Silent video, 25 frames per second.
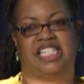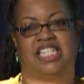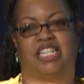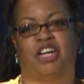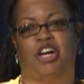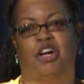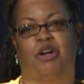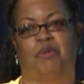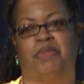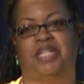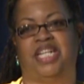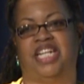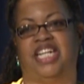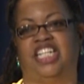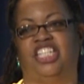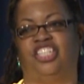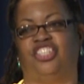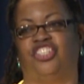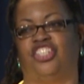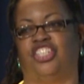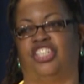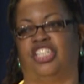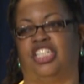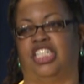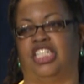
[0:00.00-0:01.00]
a
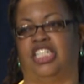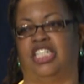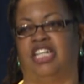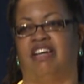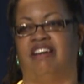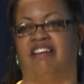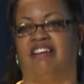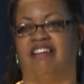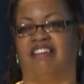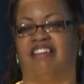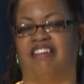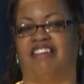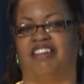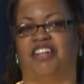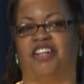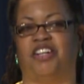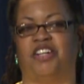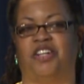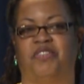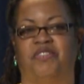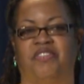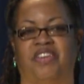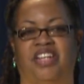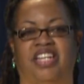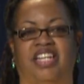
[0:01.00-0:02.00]
culmination
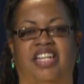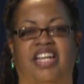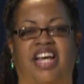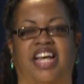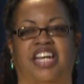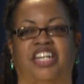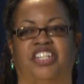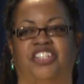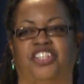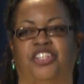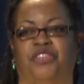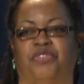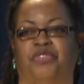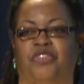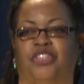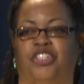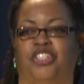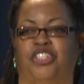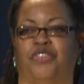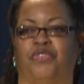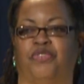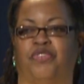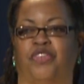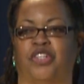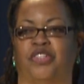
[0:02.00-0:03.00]
of a lot of
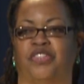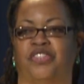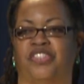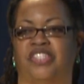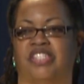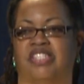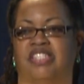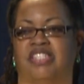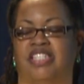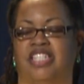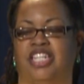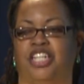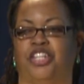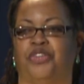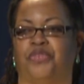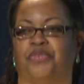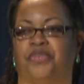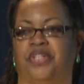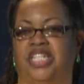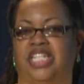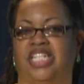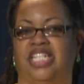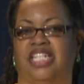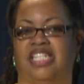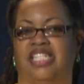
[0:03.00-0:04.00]
different diverse
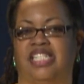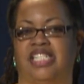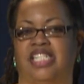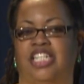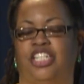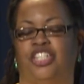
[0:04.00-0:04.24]
ingredients,